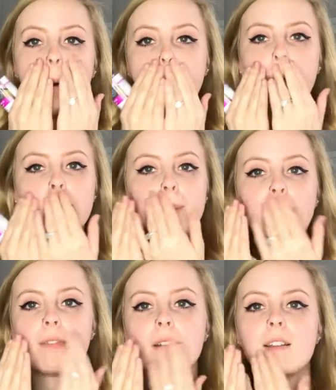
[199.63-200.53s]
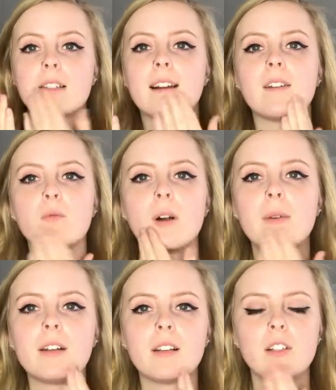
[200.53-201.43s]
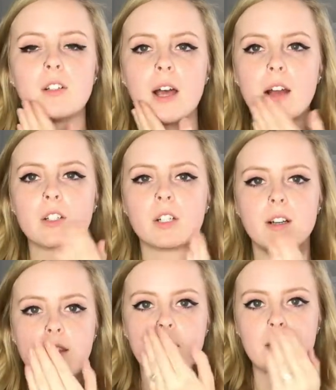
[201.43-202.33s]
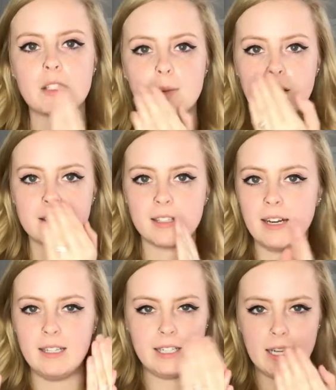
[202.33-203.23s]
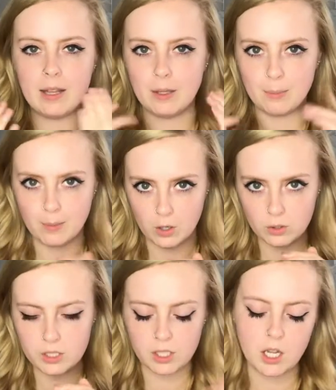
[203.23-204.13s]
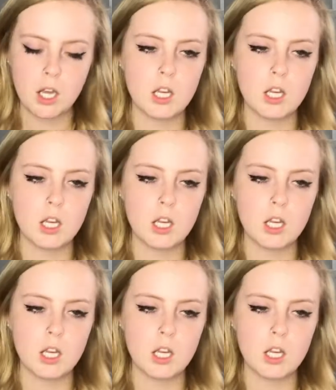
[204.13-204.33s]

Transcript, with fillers: all over my face and I rub a little extra in the spots that I need it the most.